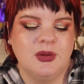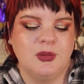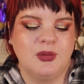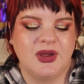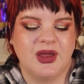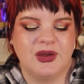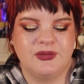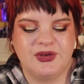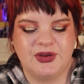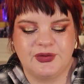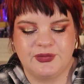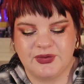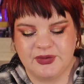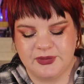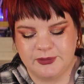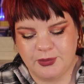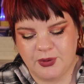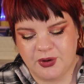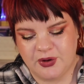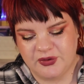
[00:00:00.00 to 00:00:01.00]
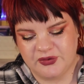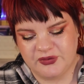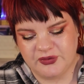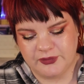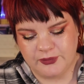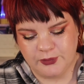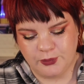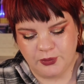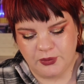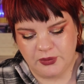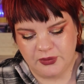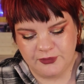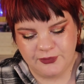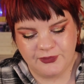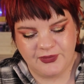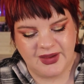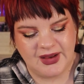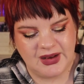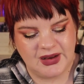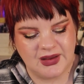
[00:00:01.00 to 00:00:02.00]
we have different parts of the world
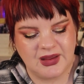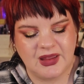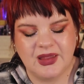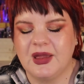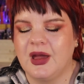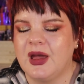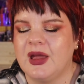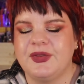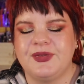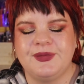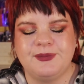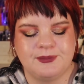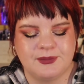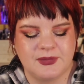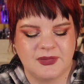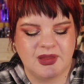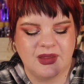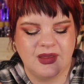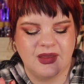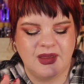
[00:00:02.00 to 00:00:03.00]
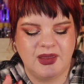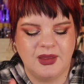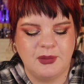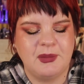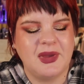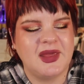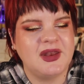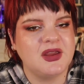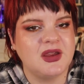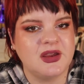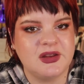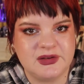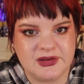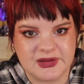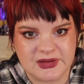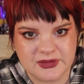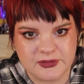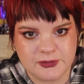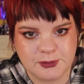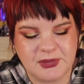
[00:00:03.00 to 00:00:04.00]
failing. Many
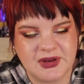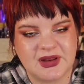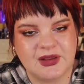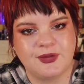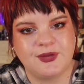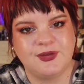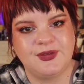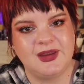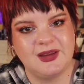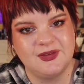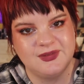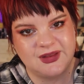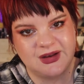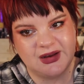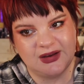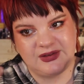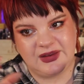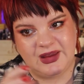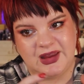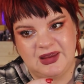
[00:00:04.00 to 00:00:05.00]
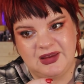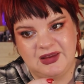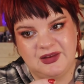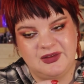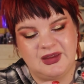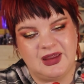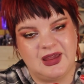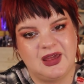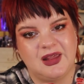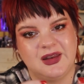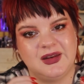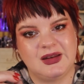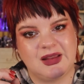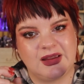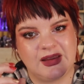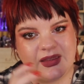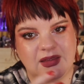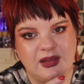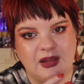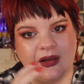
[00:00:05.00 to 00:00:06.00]
ideas, but I think that in the end,
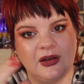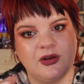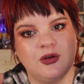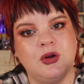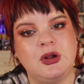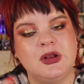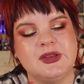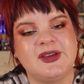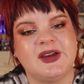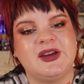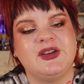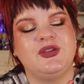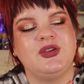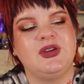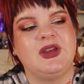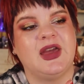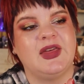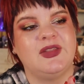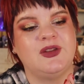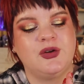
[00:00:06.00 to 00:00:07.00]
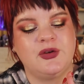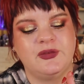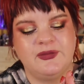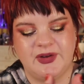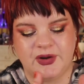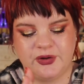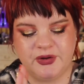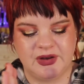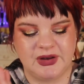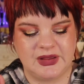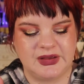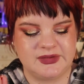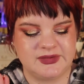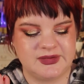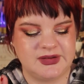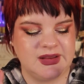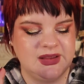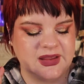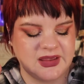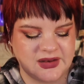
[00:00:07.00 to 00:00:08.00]
it all tied together very
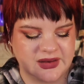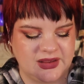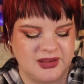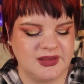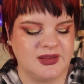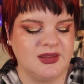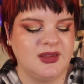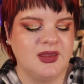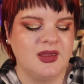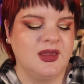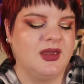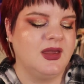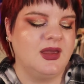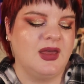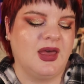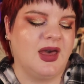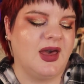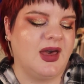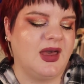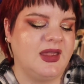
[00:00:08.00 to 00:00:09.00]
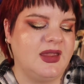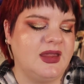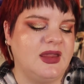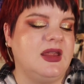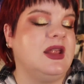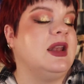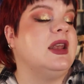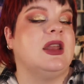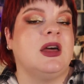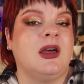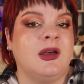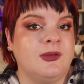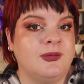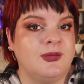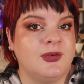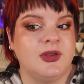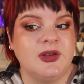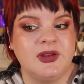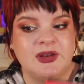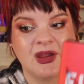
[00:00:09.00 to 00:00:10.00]
nicely, and I I
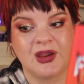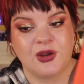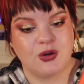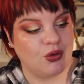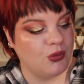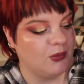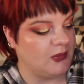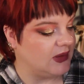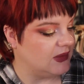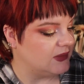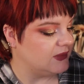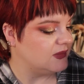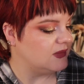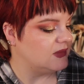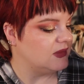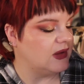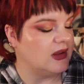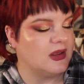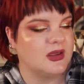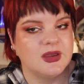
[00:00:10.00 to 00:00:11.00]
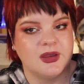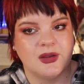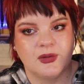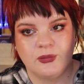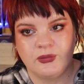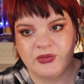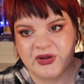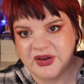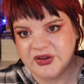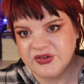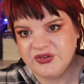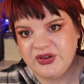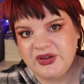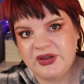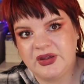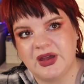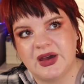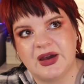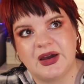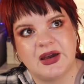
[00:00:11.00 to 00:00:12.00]
love Naomi's
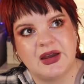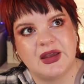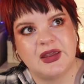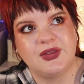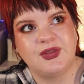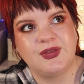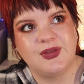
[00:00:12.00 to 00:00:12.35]
writing. I